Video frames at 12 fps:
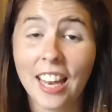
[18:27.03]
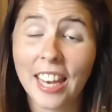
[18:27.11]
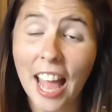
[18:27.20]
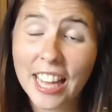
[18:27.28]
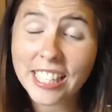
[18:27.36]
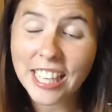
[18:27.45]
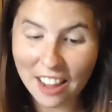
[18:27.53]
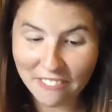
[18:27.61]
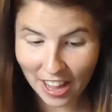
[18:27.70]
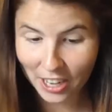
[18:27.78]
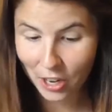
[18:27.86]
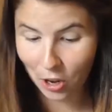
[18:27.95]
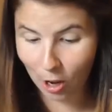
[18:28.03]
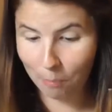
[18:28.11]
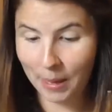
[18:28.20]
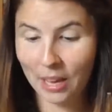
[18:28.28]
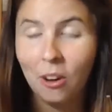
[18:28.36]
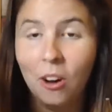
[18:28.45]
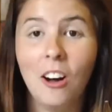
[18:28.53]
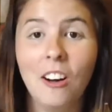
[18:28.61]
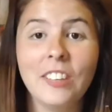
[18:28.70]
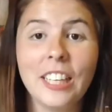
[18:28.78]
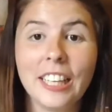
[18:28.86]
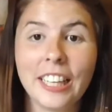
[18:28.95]
Next, I found a copy
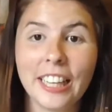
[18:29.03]
of